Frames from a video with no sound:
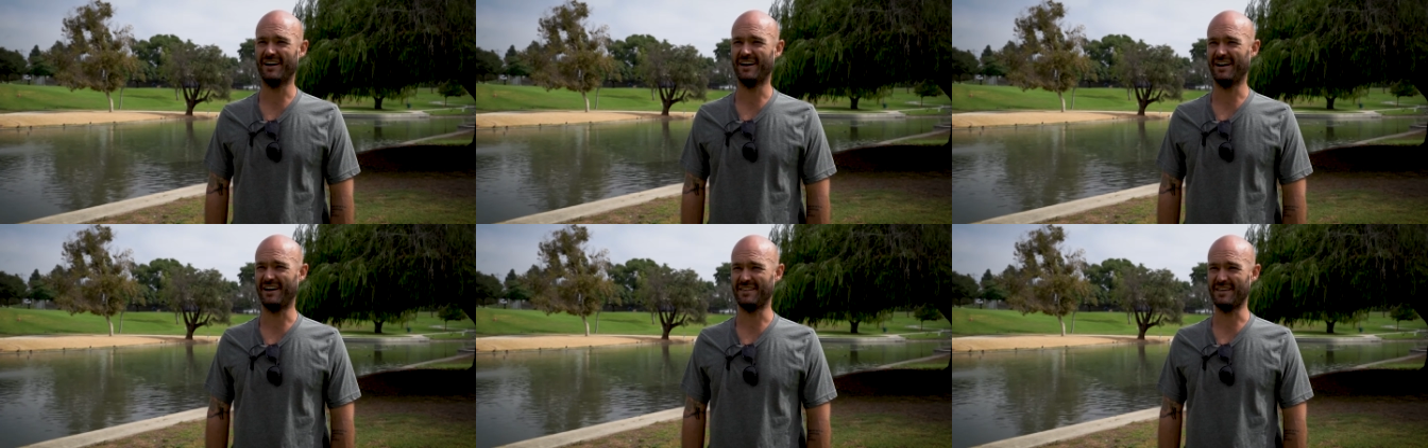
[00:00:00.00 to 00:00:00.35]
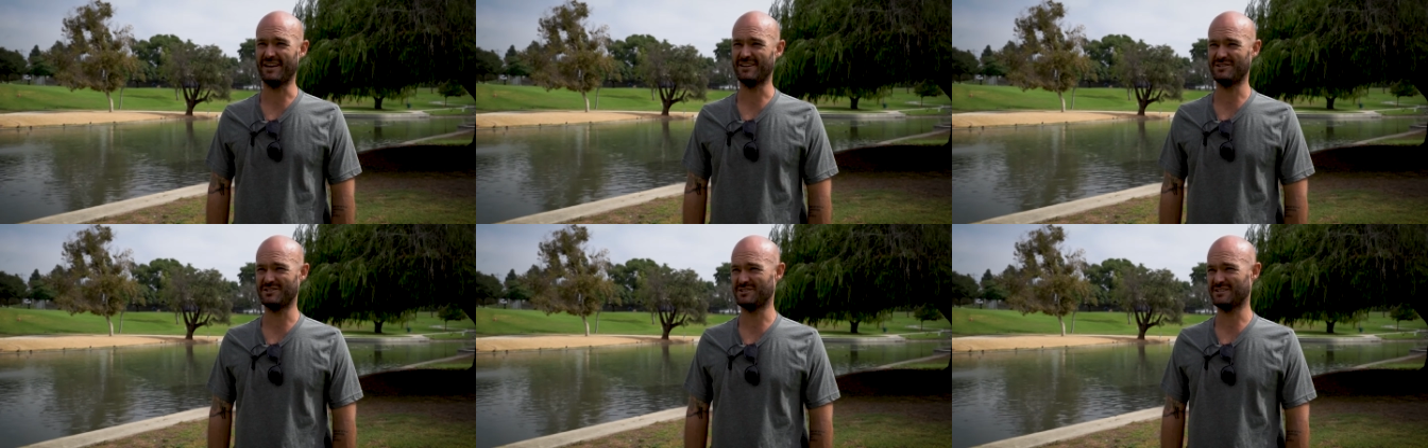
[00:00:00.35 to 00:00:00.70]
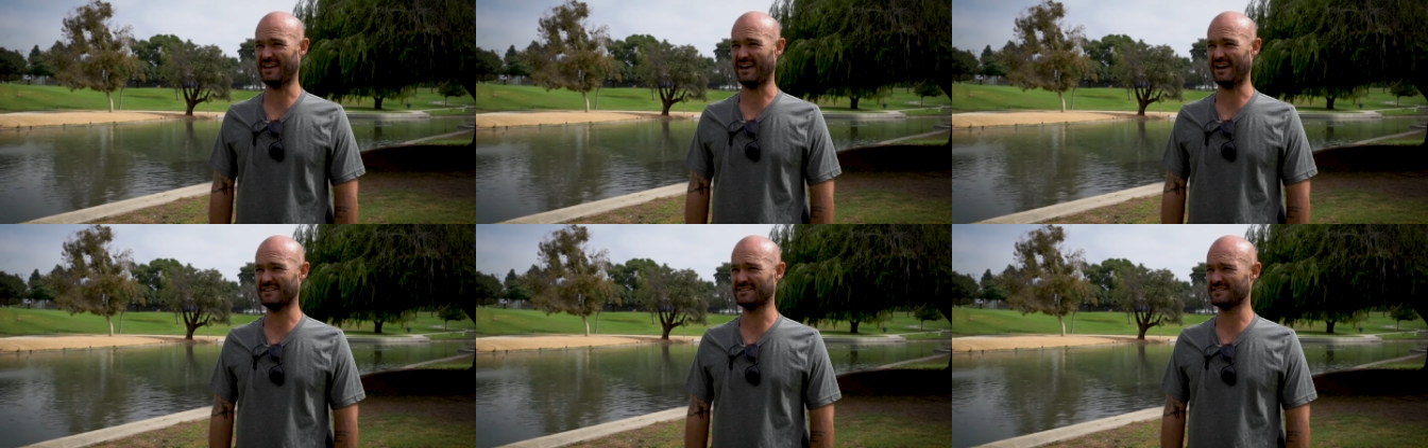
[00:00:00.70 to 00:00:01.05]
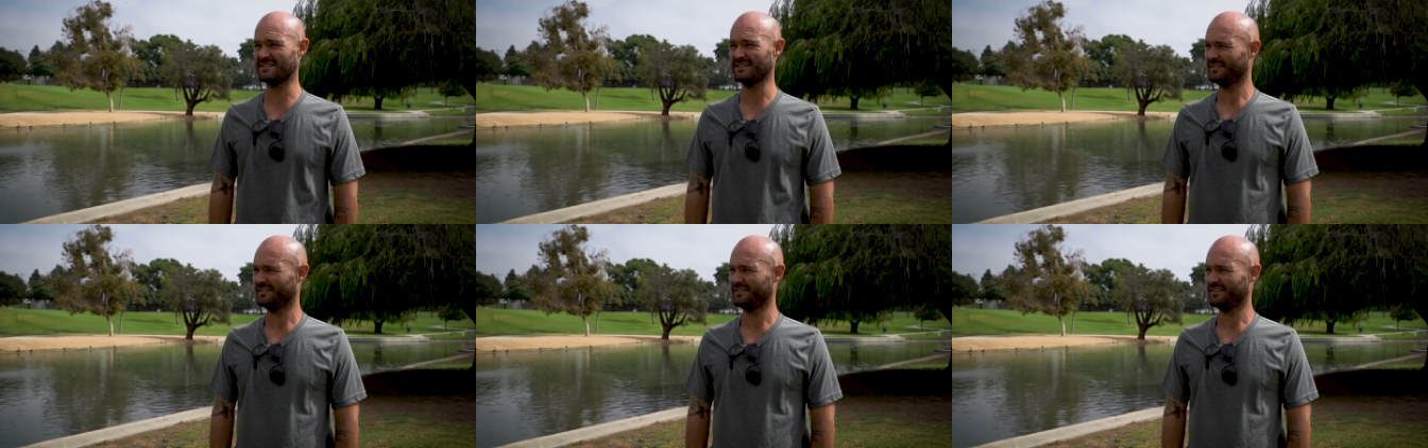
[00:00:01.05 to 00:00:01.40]
I think it just
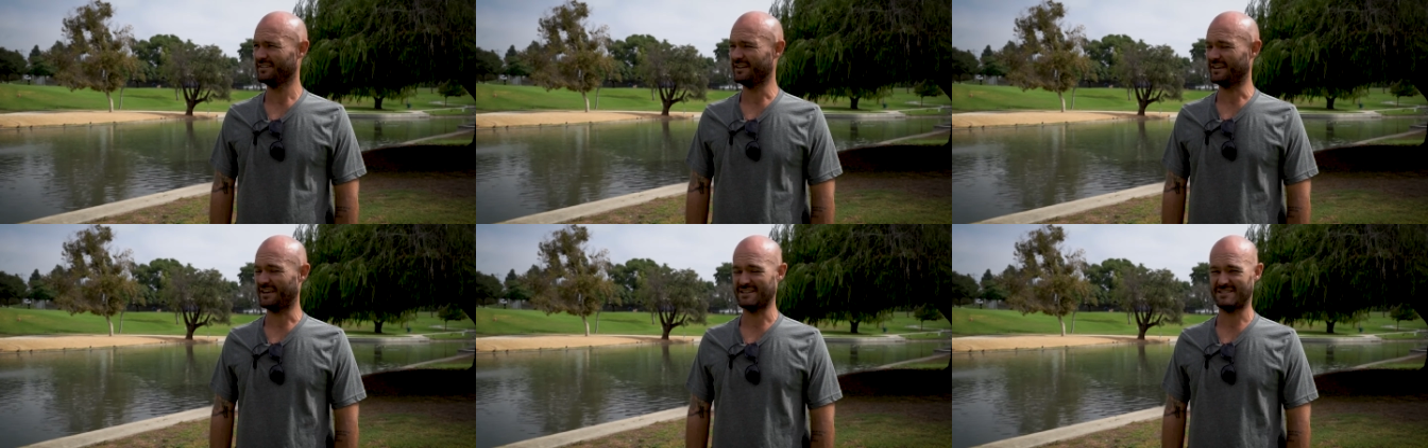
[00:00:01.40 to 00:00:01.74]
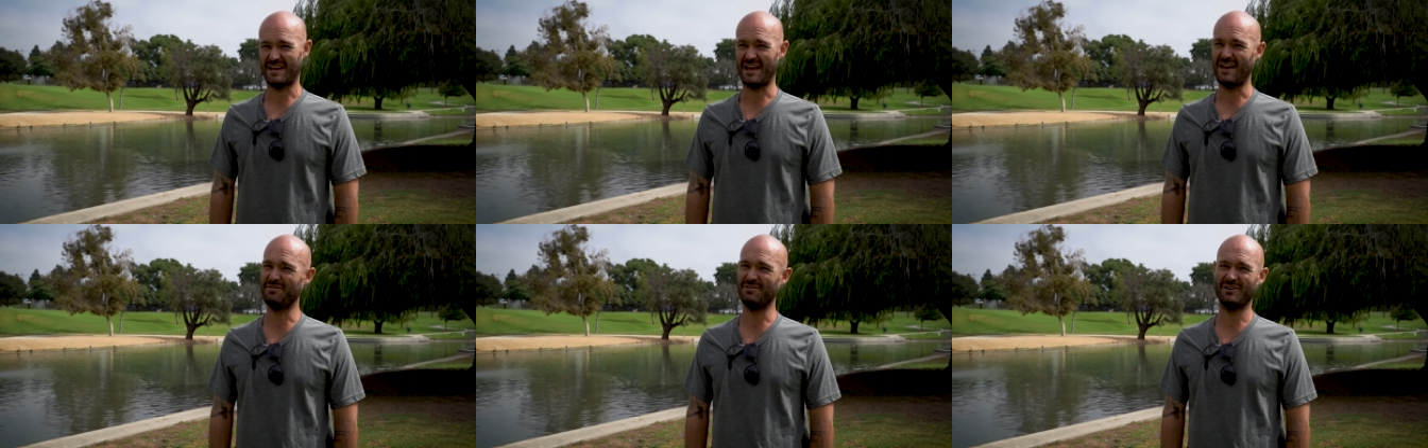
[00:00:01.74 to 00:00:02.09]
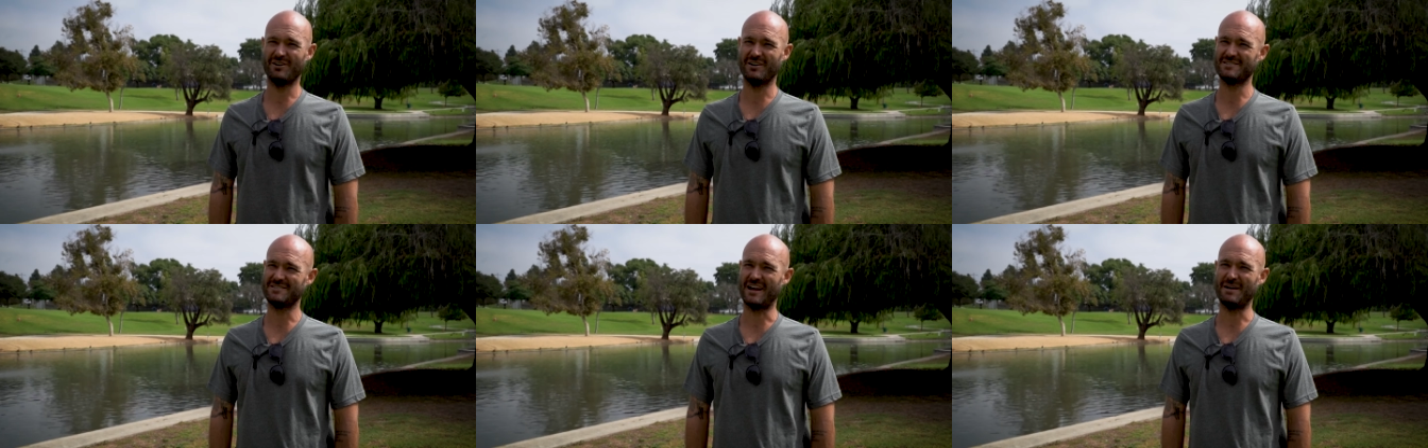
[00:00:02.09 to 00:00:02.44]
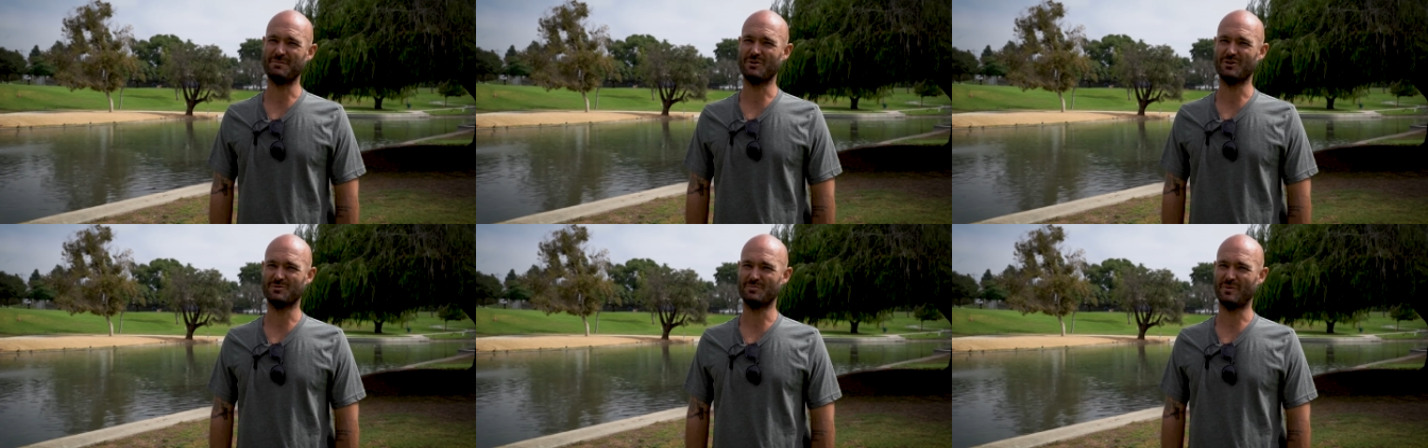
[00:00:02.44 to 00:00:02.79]
gets heavier as
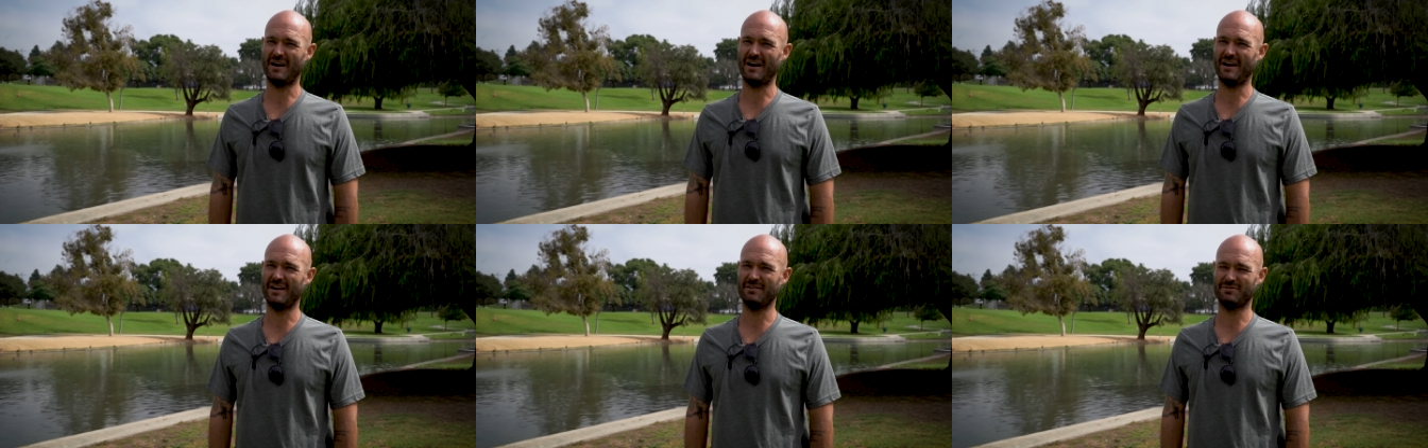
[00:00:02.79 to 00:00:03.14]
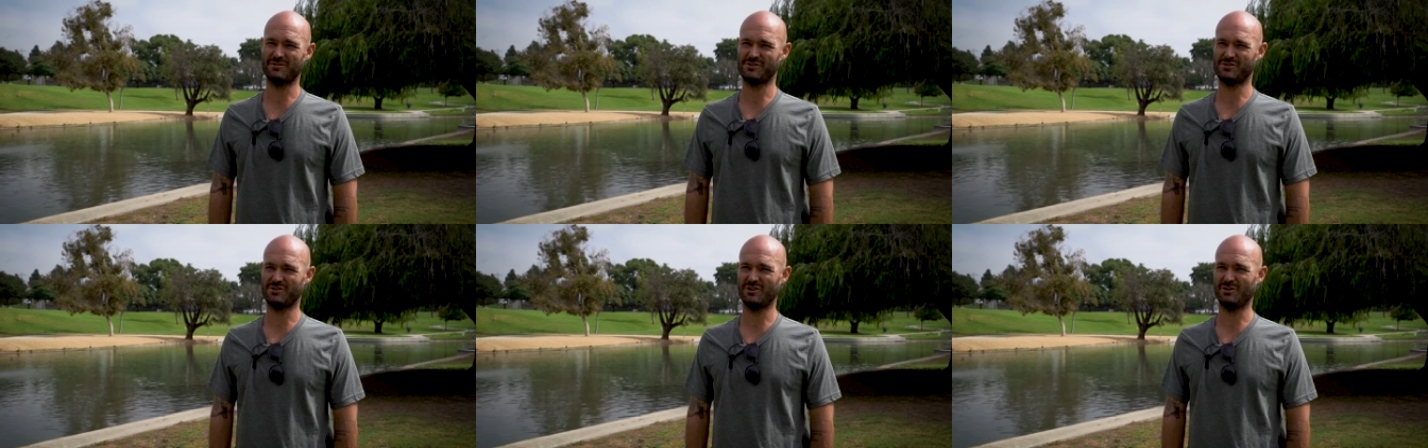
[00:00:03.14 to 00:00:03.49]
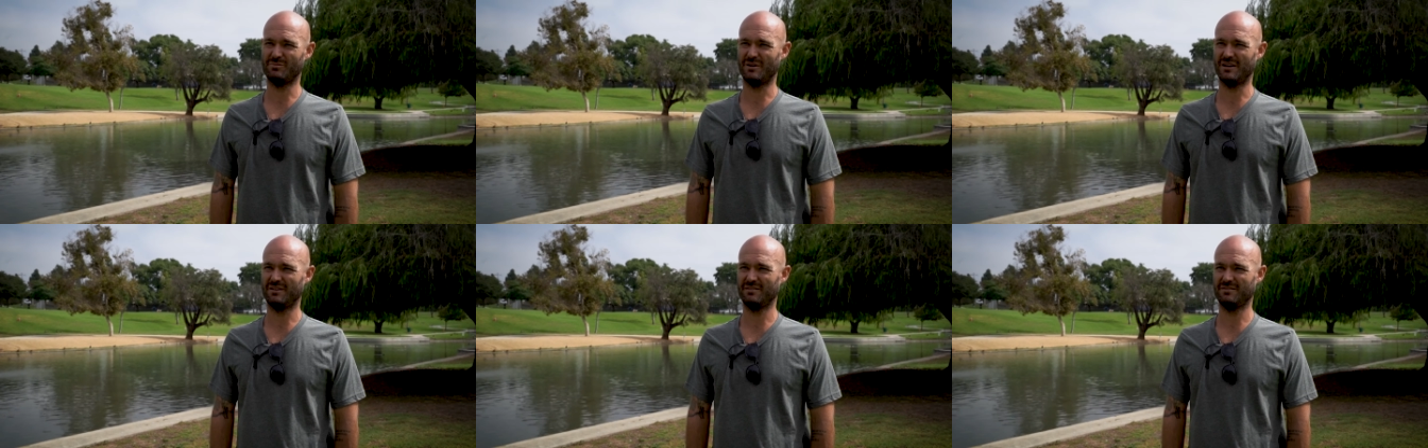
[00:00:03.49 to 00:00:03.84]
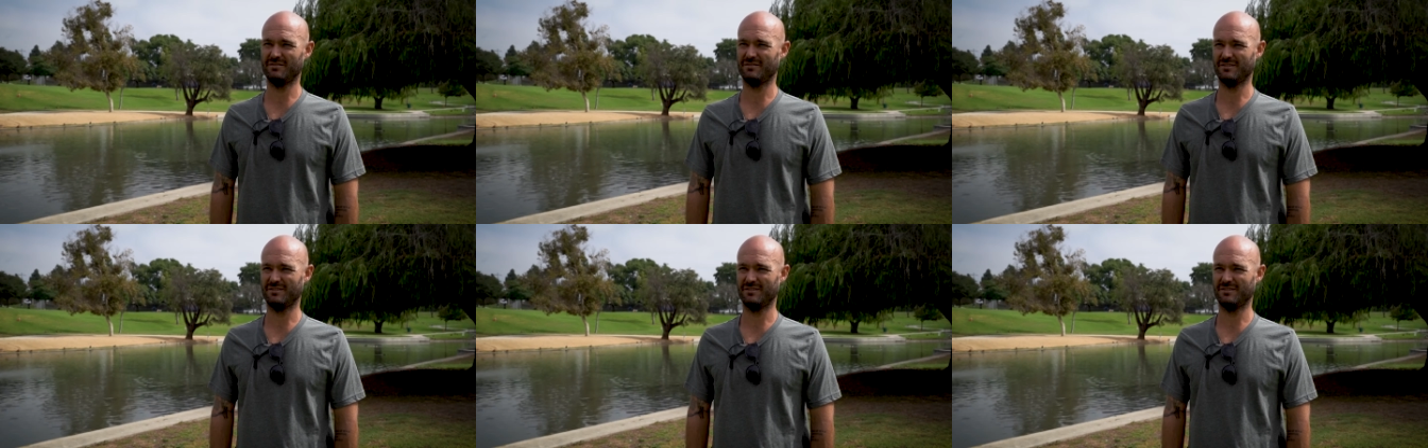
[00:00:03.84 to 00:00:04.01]
time goes by, for sure, but